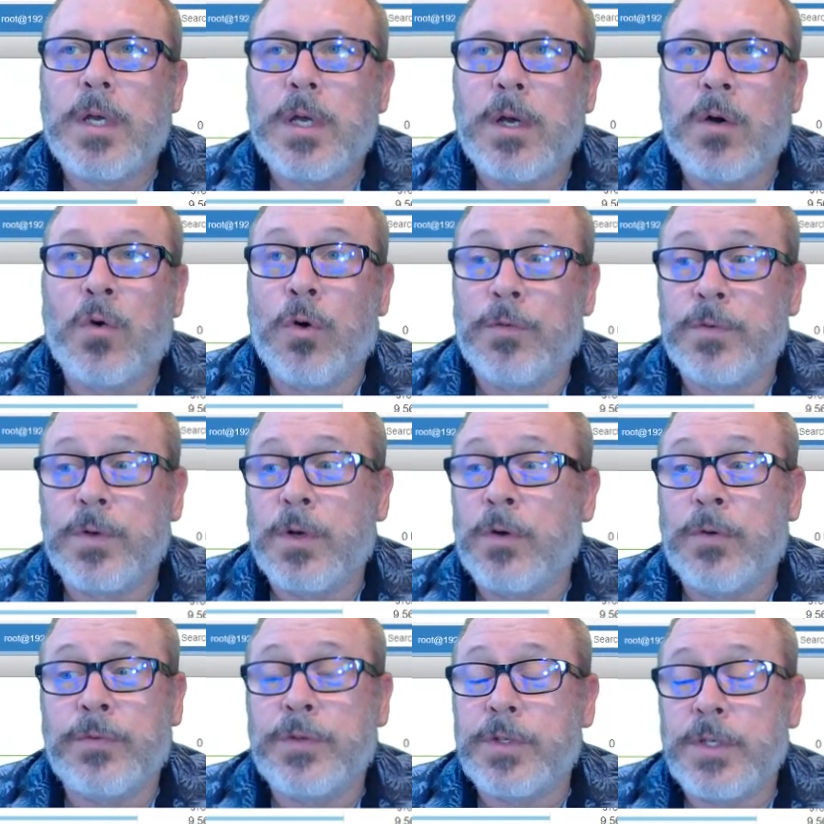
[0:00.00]

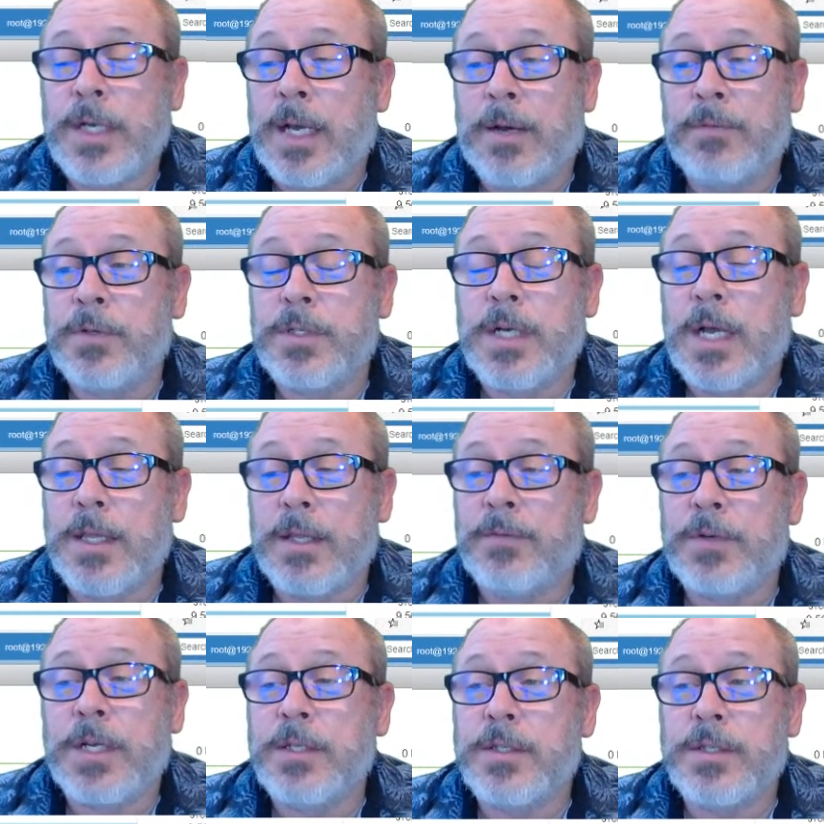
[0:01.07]
it
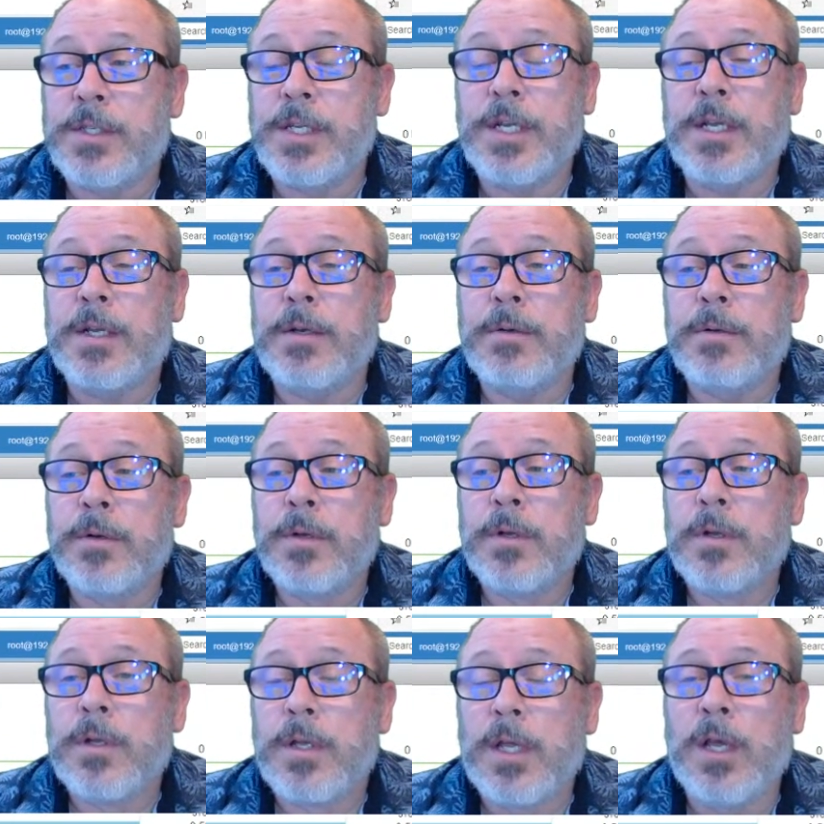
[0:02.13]
doesn't see it,
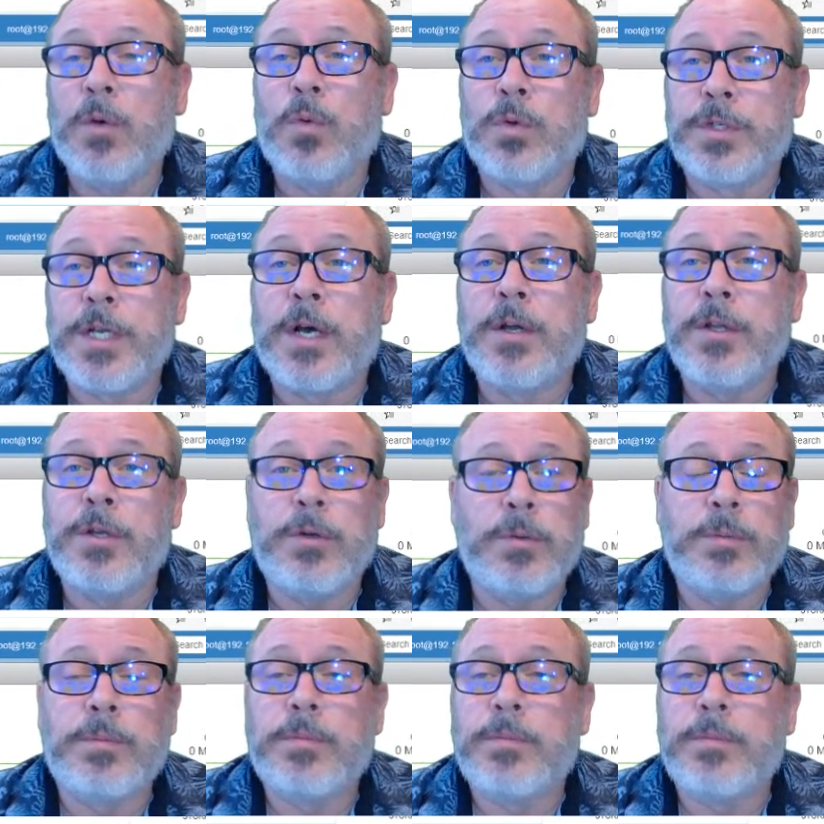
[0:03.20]
it will tell you